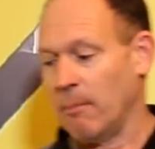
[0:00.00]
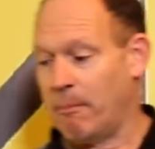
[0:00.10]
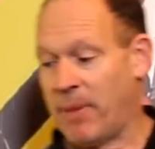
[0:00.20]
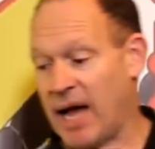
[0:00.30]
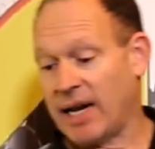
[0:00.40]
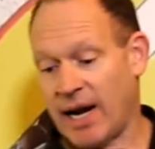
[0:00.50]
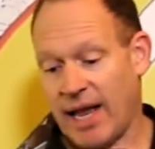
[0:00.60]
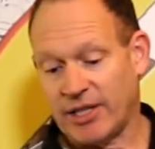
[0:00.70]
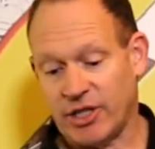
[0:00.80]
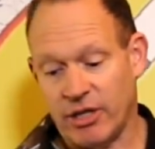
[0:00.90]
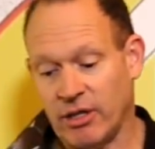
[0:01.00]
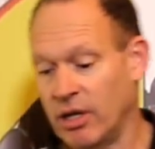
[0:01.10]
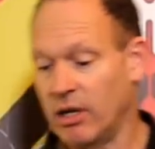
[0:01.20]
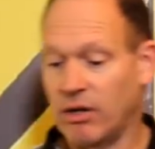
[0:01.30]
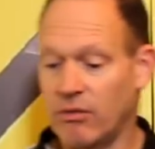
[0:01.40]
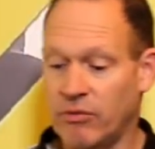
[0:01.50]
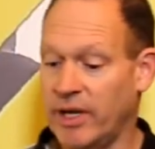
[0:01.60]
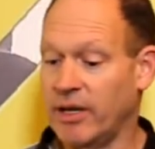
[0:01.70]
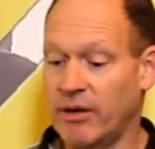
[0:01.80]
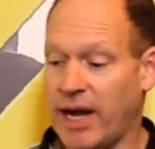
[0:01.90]
Barnard action, really
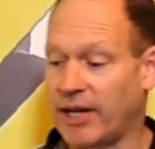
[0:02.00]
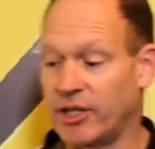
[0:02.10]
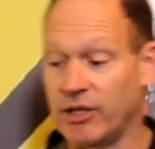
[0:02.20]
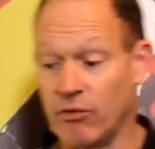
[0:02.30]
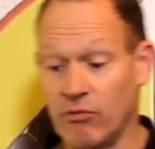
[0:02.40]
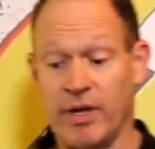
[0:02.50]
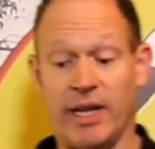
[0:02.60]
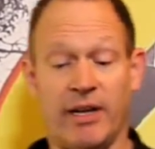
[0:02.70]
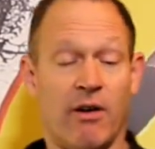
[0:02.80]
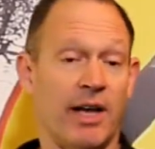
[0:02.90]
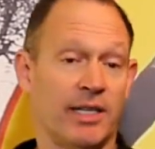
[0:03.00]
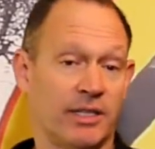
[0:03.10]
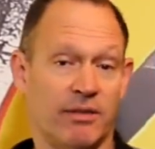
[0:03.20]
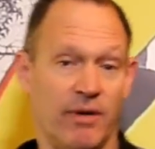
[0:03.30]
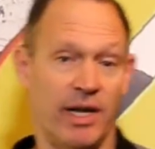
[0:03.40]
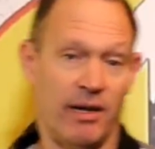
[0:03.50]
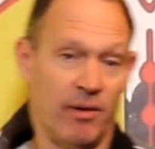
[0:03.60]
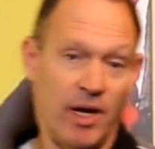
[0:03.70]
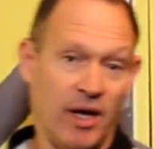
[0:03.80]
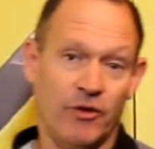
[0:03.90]
good action, really nice, really
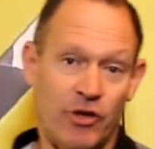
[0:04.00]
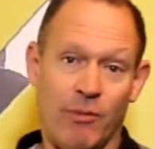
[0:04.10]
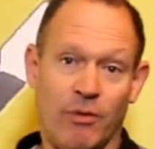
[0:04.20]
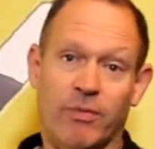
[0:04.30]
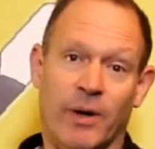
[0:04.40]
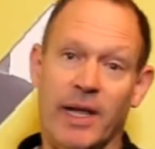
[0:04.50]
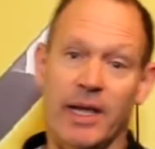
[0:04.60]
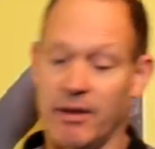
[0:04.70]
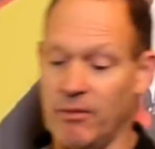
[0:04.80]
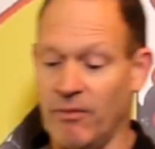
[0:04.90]
trouble free,